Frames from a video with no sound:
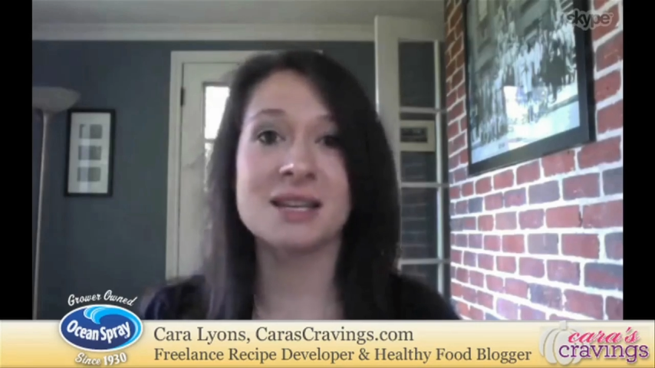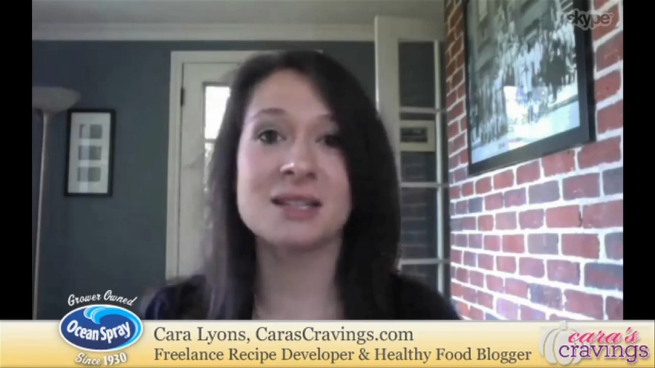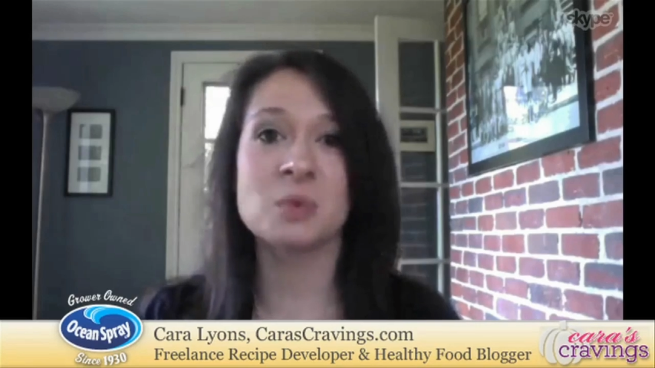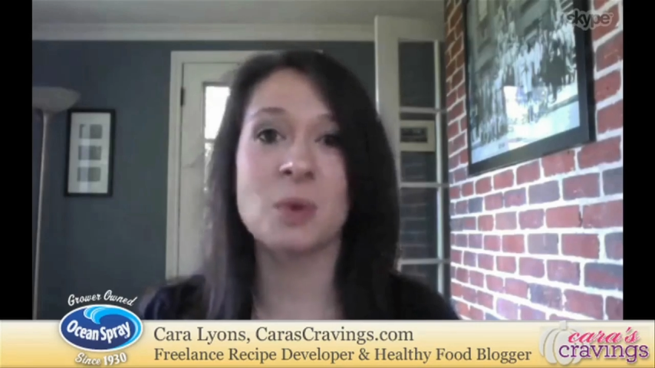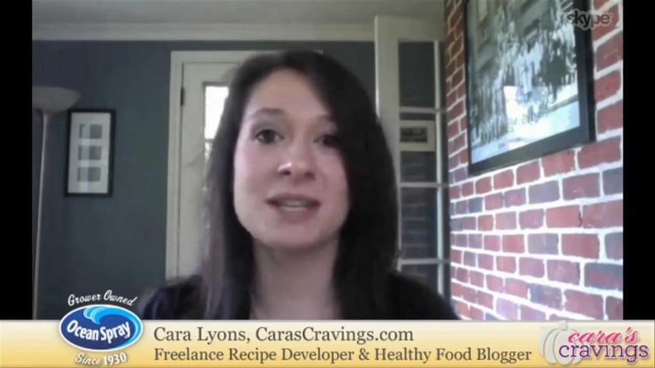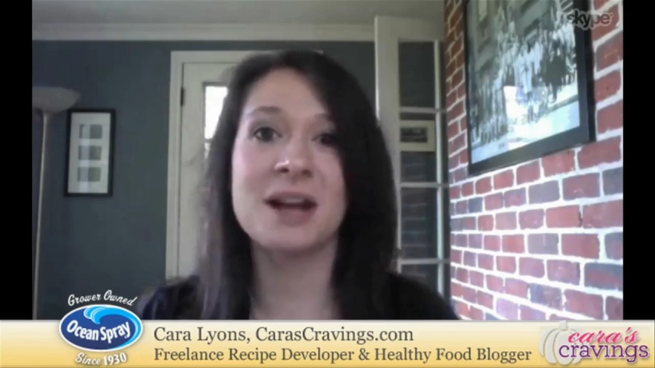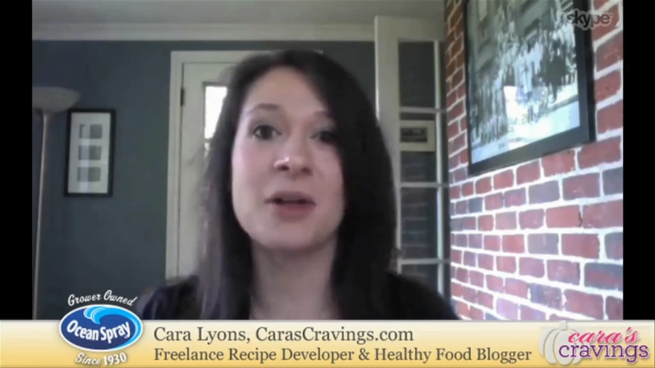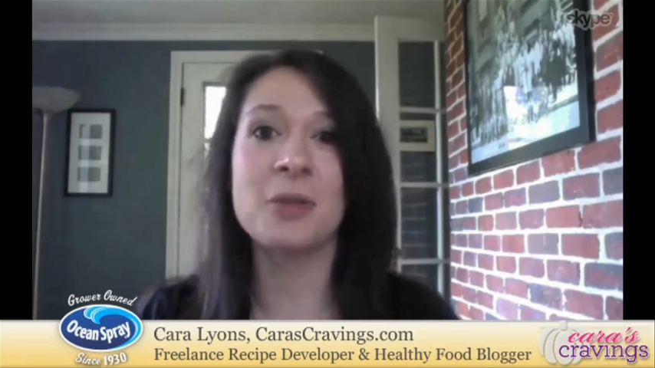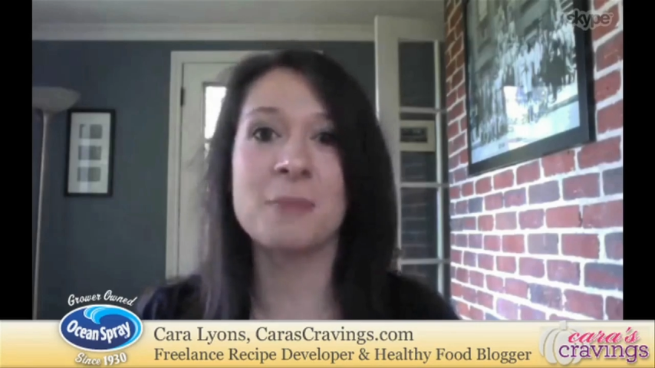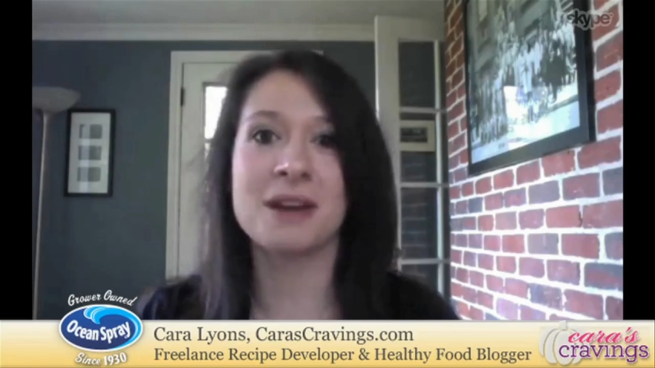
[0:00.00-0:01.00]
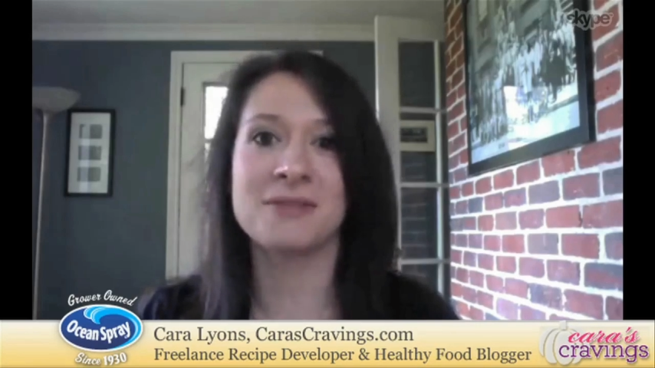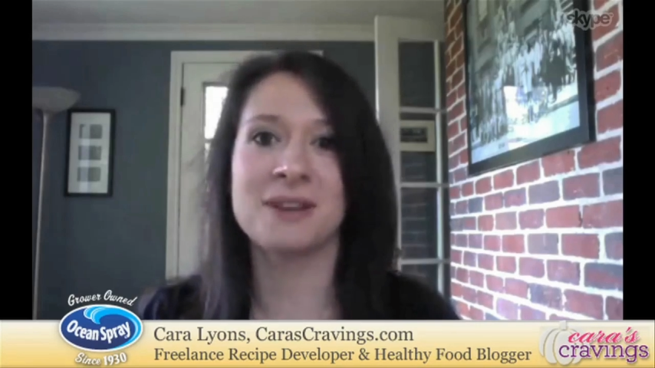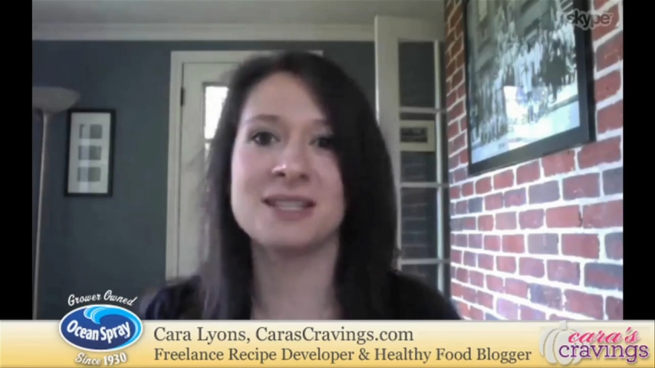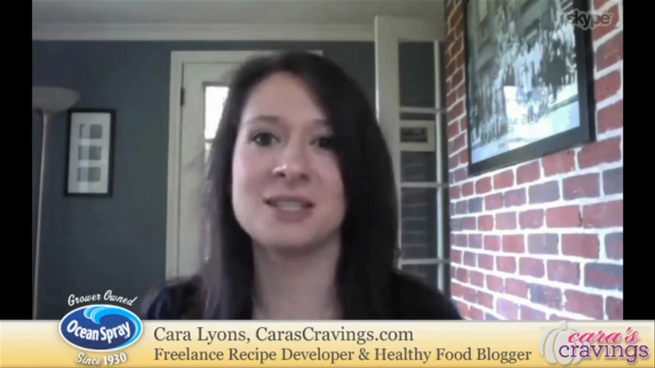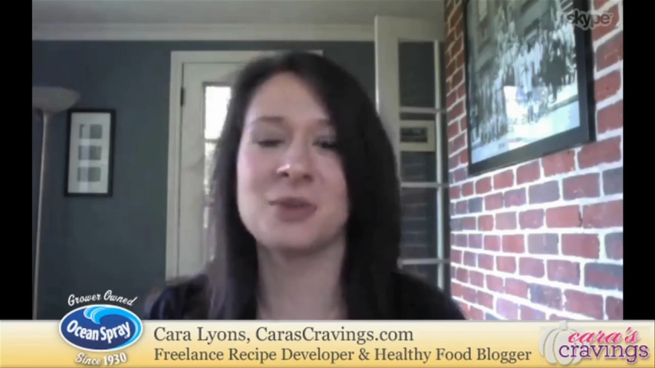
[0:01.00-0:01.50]
and what health
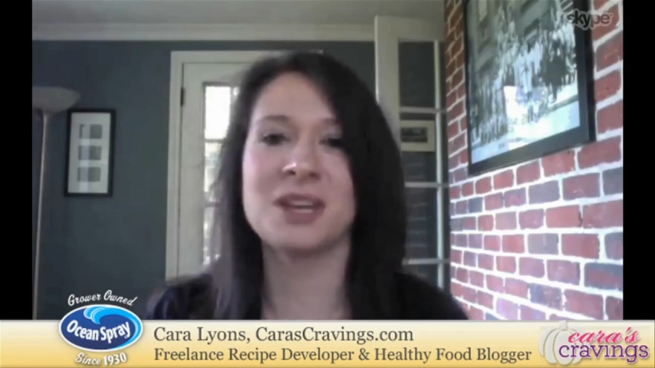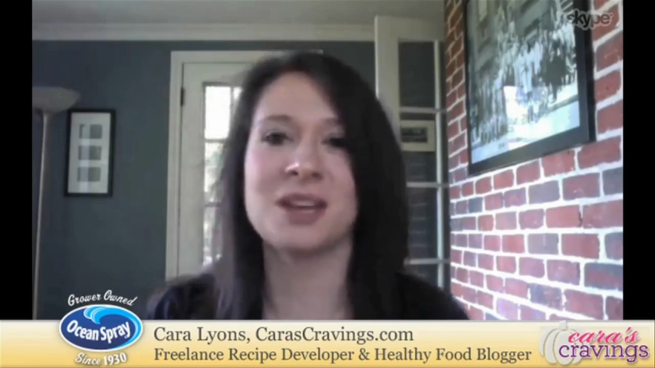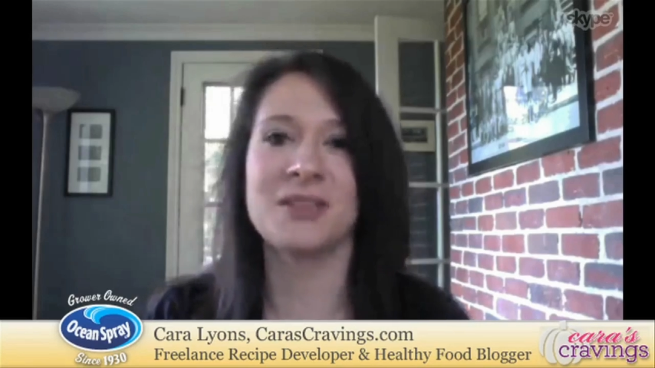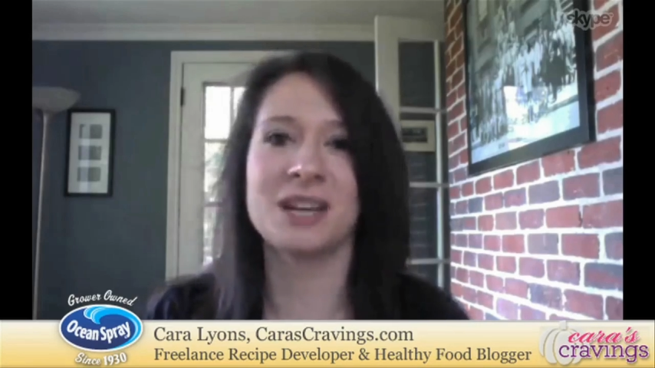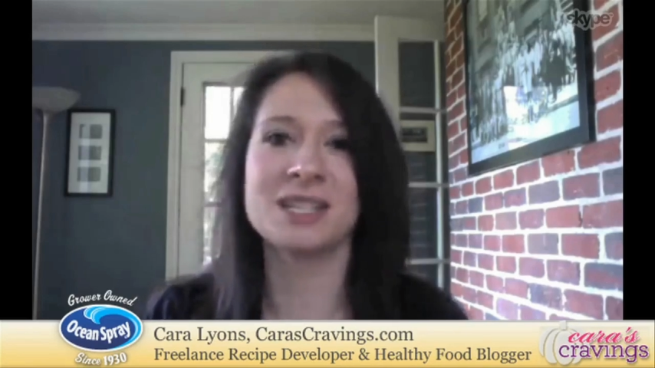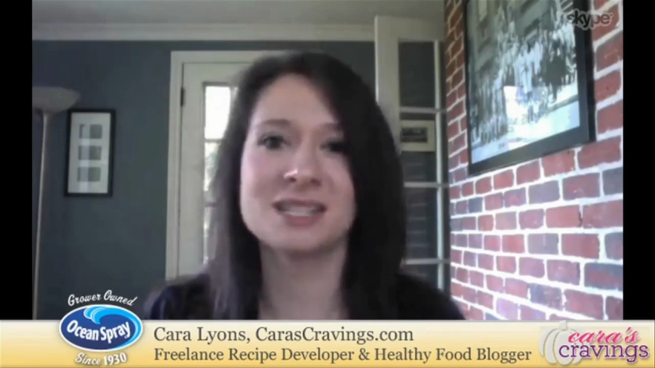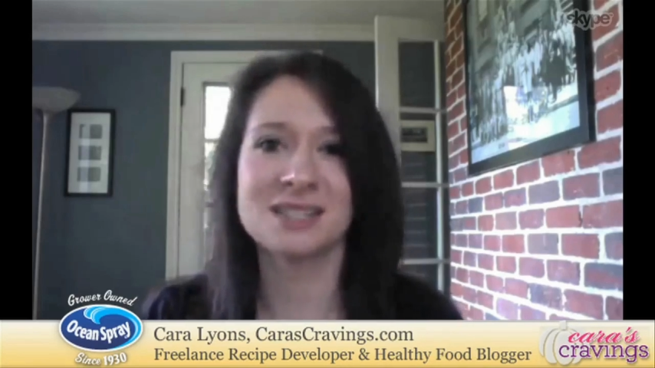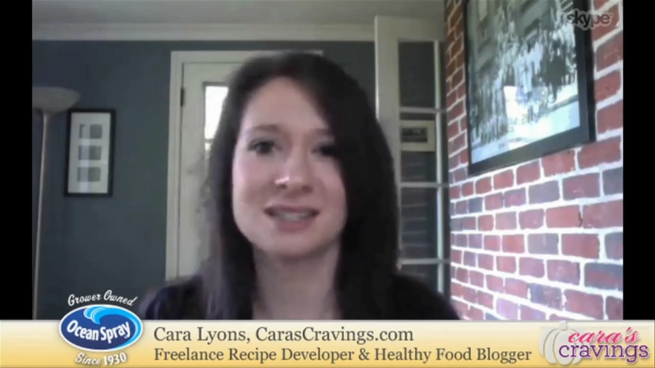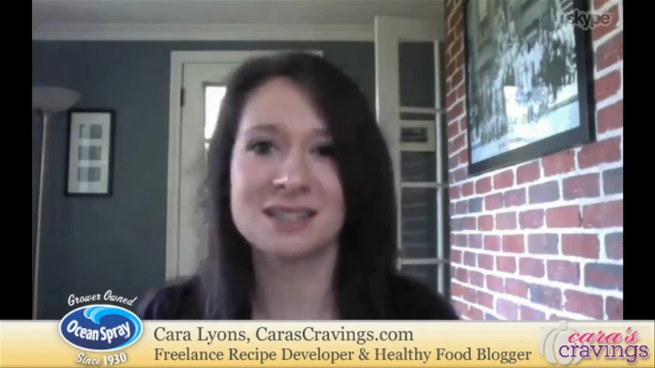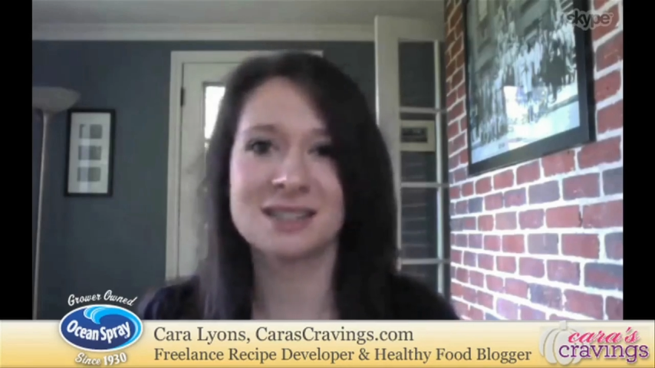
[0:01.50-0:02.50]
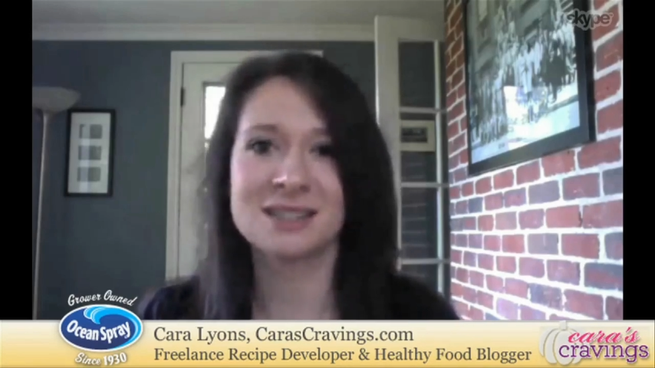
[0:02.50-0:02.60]
benefits do they give us?